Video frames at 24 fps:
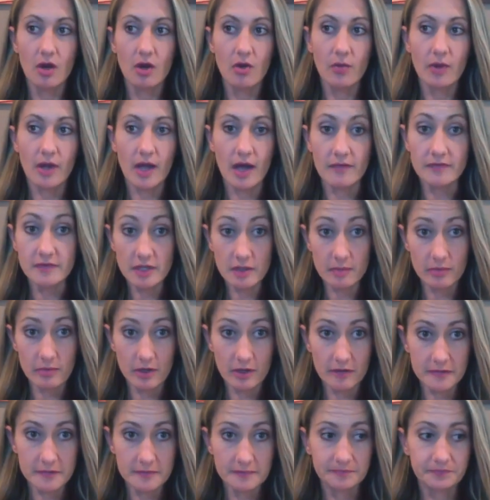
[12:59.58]
We have
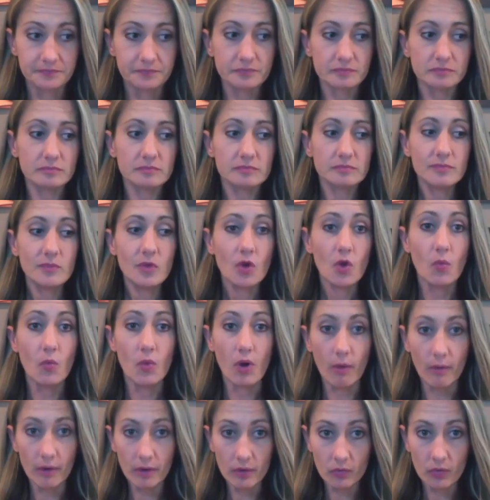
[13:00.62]
debriefs.
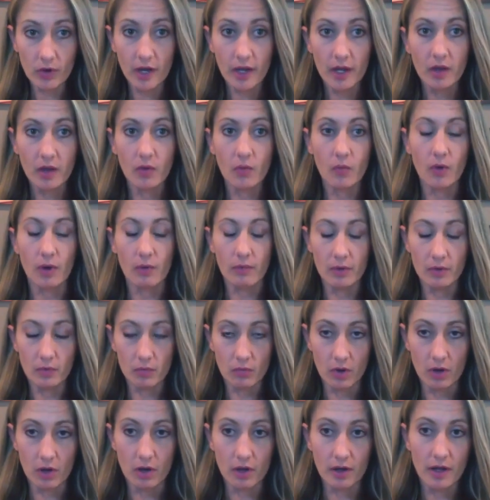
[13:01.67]
What went right? What went
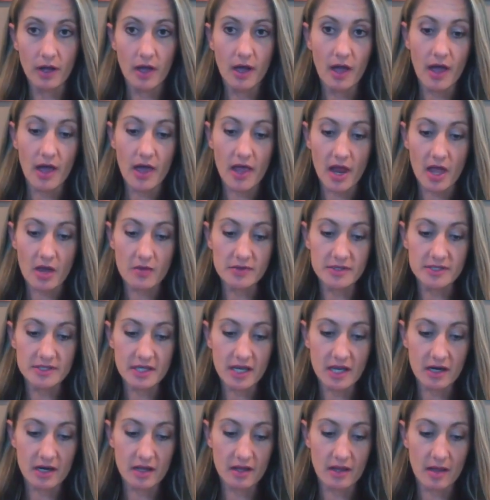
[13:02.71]
wrong? And I always
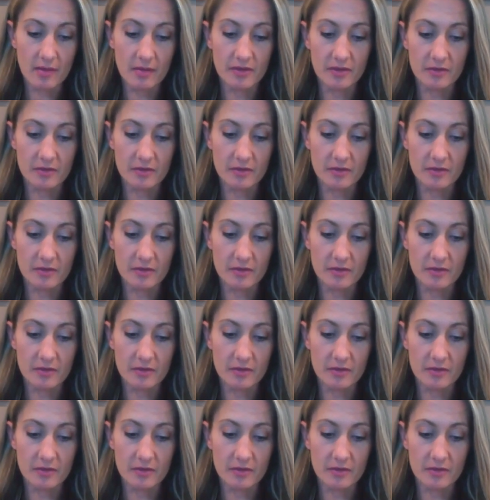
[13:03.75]
say to them